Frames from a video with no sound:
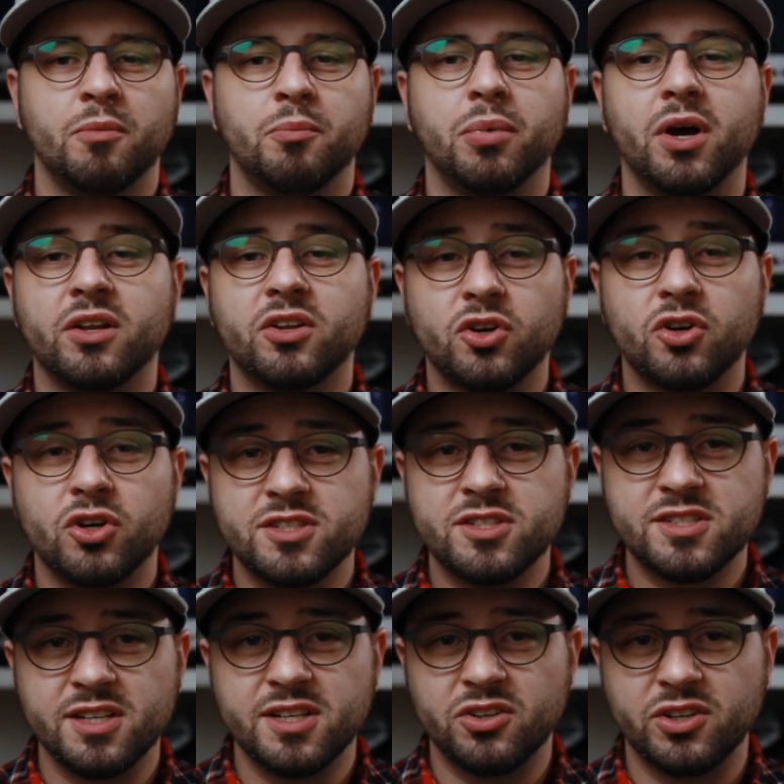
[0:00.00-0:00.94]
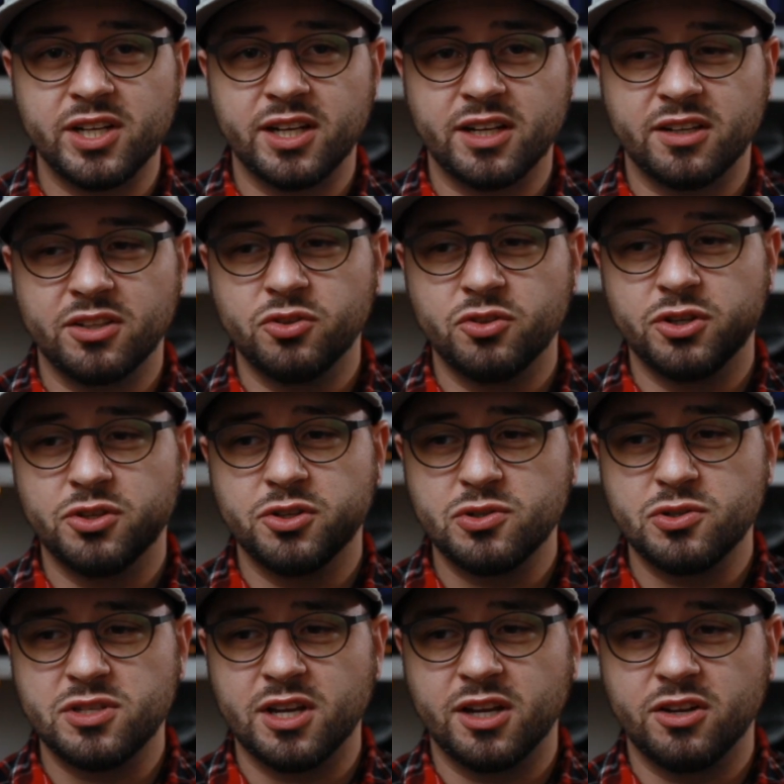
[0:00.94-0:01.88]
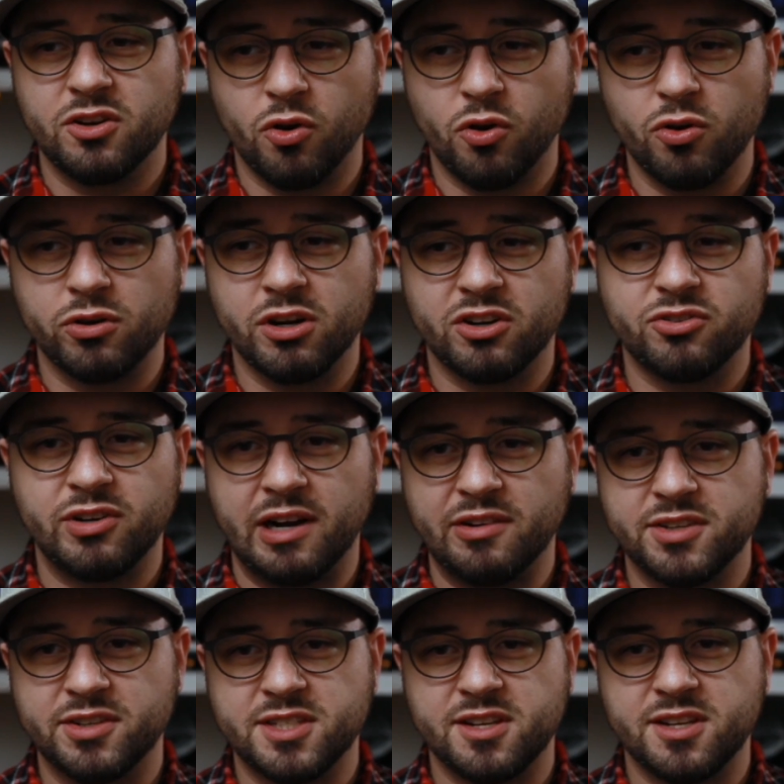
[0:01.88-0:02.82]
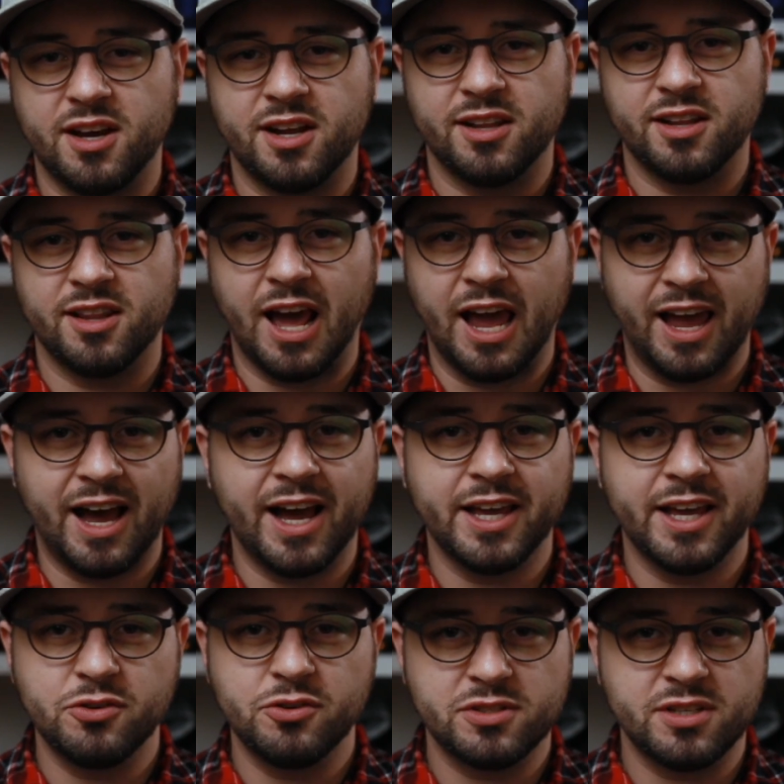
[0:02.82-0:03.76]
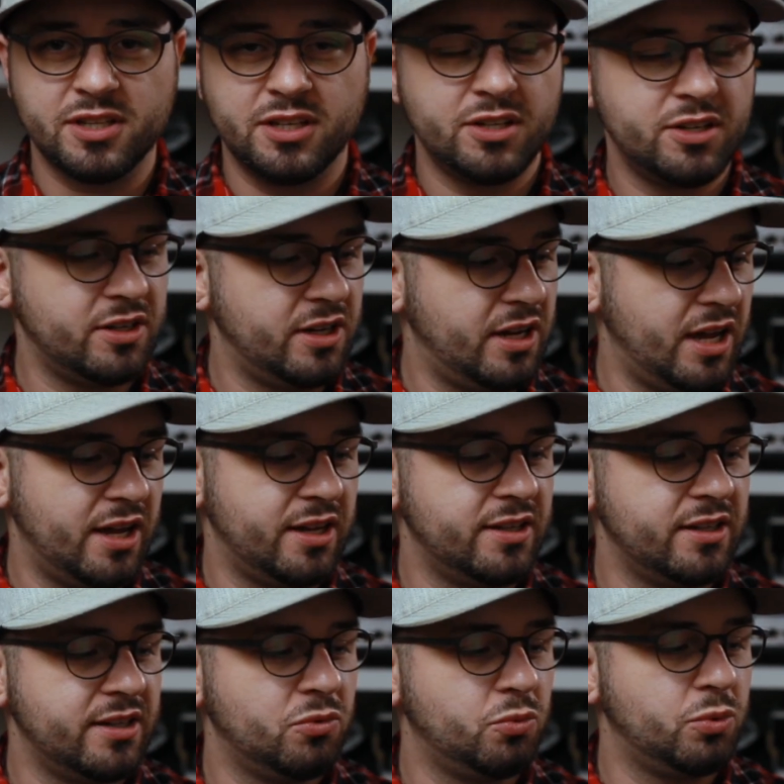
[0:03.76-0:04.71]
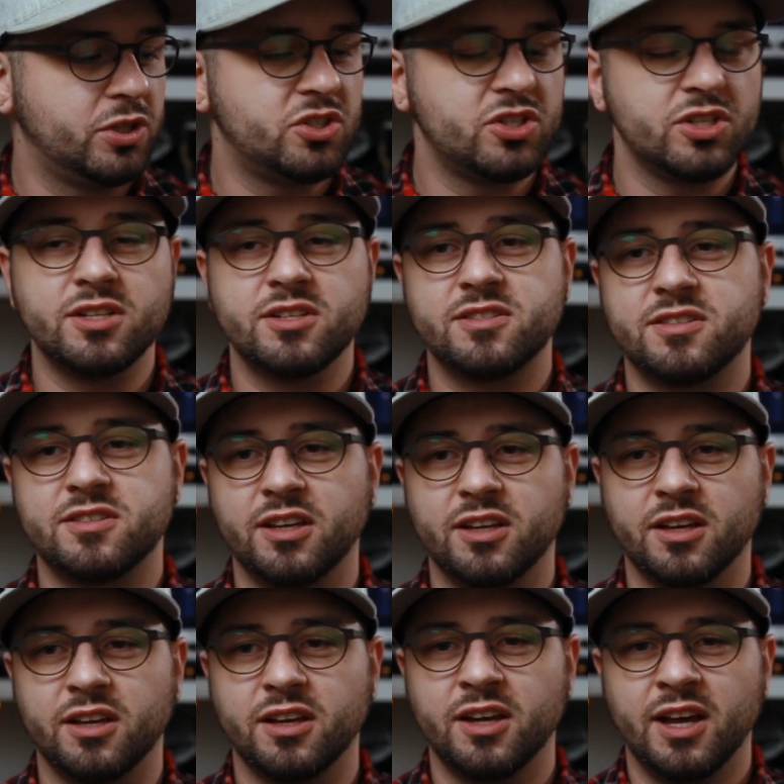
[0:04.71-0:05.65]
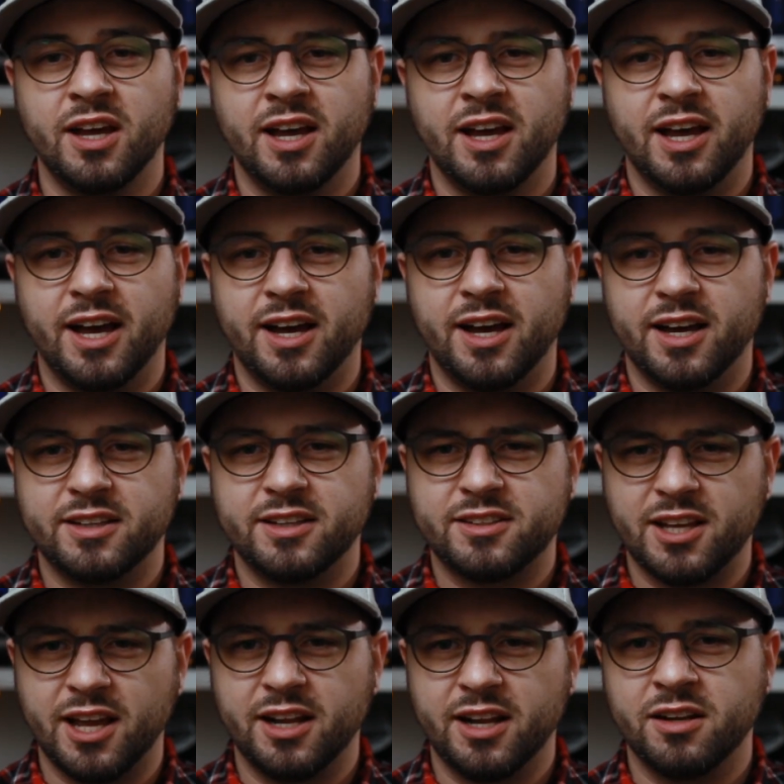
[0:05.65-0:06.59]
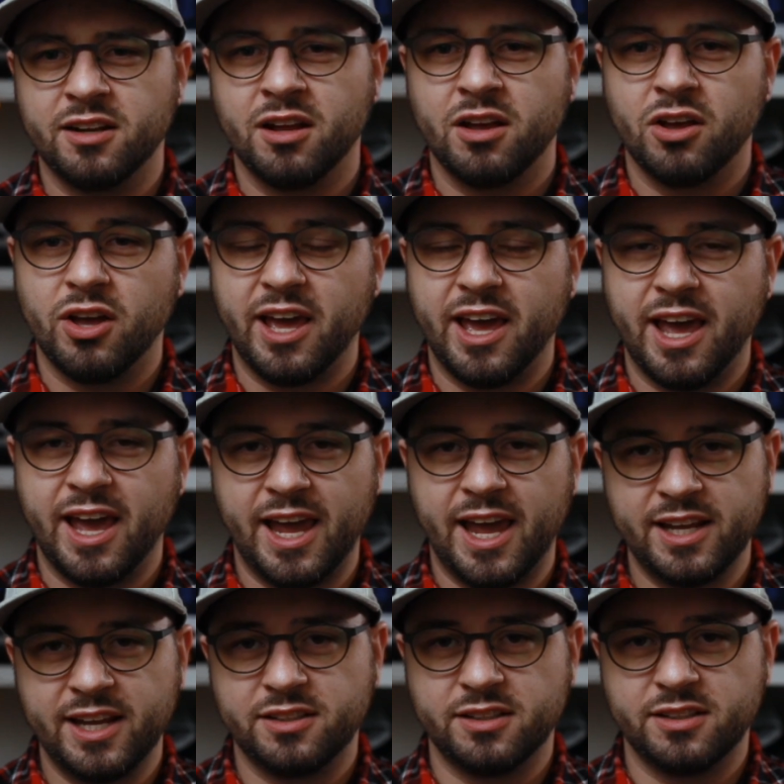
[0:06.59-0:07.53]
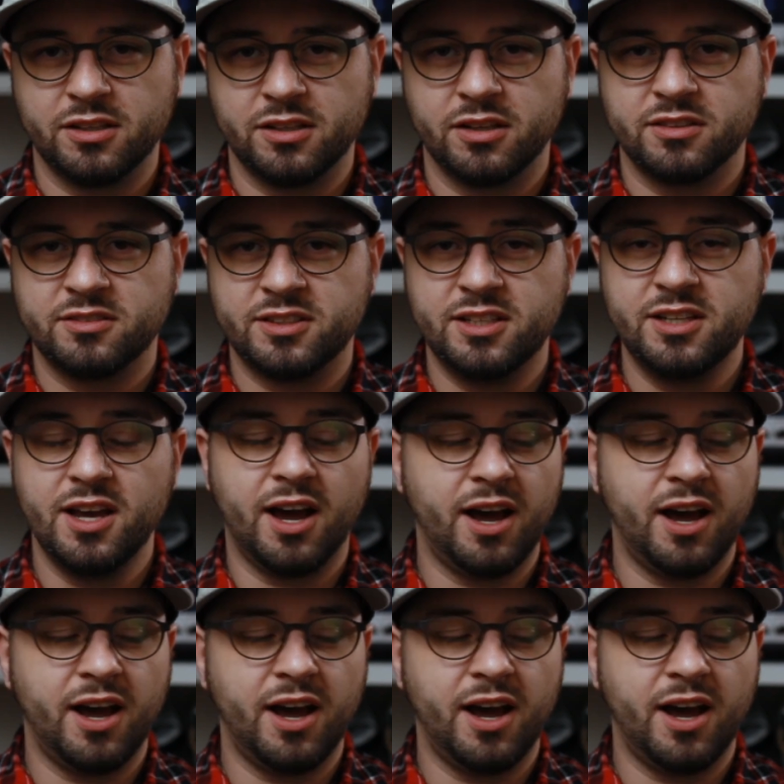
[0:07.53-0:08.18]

But considering you are using an older graphics card like I use here, uh, which is the uh, 1080 Ti,